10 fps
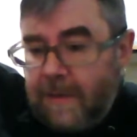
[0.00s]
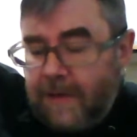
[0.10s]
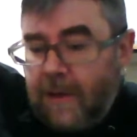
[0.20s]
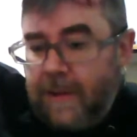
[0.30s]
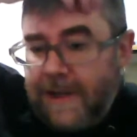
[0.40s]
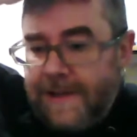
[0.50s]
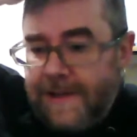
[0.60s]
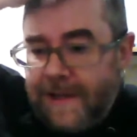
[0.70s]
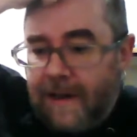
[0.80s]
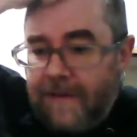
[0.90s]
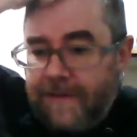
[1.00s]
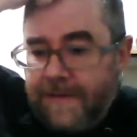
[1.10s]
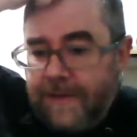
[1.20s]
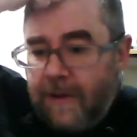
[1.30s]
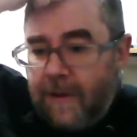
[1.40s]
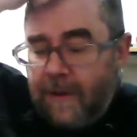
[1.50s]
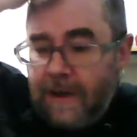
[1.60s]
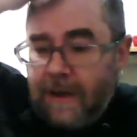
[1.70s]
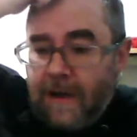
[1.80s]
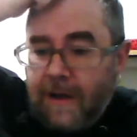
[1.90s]
Coinbase itself. So,
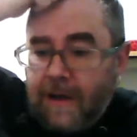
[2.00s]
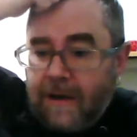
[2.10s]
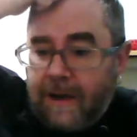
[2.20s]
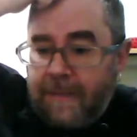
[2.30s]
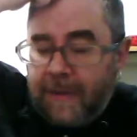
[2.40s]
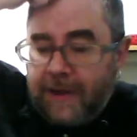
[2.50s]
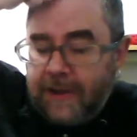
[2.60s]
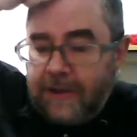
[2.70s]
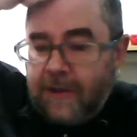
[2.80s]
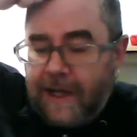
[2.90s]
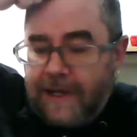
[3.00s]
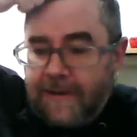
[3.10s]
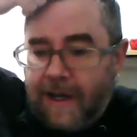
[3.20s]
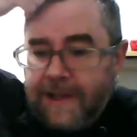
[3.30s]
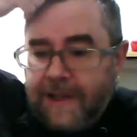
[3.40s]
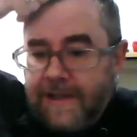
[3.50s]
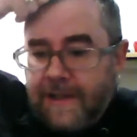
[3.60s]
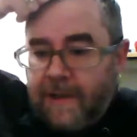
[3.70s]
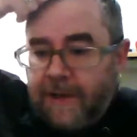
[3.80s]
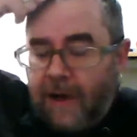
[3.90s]
I mean, we could go that direction. It's a
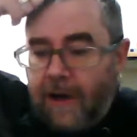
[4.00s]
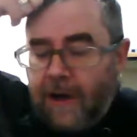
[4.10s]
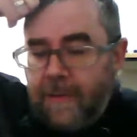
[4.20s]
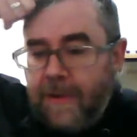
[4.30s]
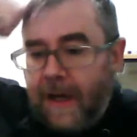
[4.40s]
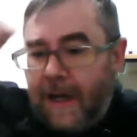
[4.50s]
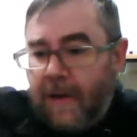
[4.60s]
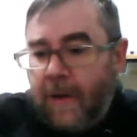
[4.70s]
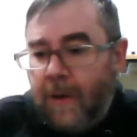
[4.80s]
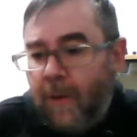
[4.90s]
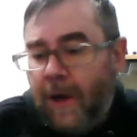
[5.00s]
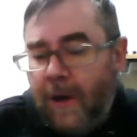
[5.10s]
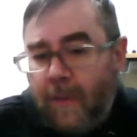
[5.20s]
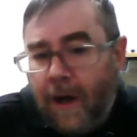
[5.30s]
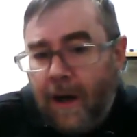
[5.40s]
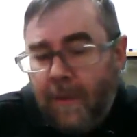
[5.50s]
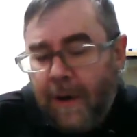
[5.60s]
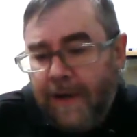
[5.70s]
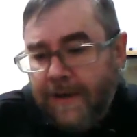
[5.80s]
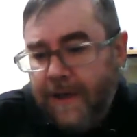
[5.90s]
little bit harder, but I don't know what
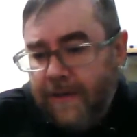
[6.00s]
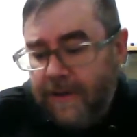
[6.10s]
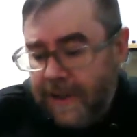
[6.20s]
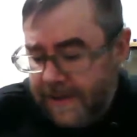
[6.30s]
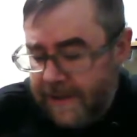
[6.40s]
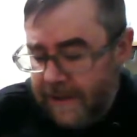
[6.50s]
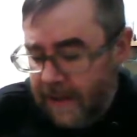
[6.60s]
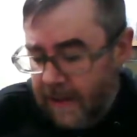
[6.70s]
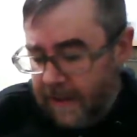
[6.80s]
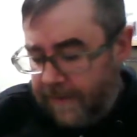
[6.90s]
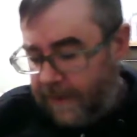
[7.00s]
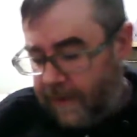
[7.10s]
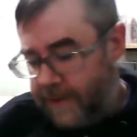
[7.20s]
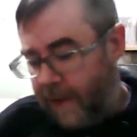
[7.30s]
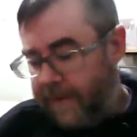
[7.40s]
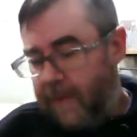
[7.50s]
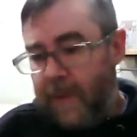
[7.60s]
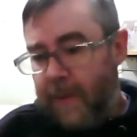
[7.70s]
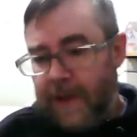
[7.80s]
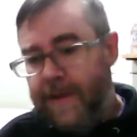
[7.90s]
Chris feels comfortable
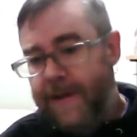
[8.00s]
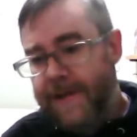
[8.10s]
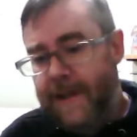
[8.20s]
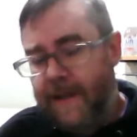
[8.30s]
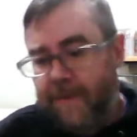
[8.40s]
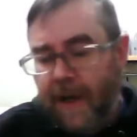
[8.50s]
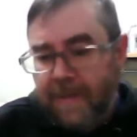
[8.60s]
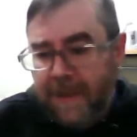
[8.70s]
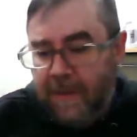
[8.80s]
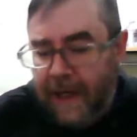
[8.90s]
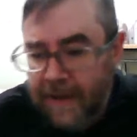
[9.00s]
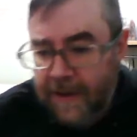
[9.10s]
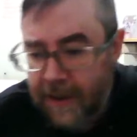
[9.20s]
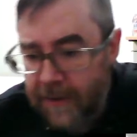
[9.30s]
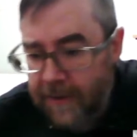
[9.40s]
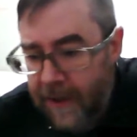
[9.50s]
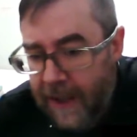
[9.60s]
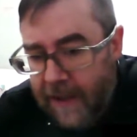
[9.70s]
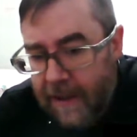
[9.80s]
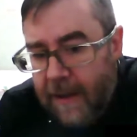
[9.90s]
with because he'd probably be writing the code for that.